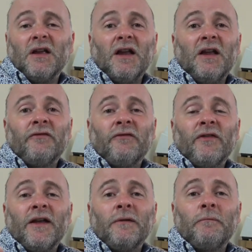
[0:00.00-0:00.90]
if
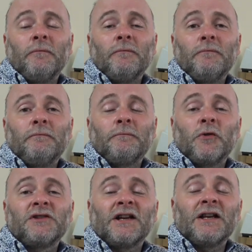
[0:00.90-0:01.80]
they're
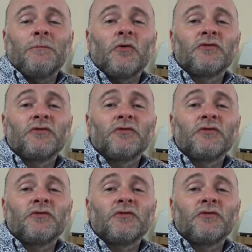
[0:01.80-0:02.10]
putting any more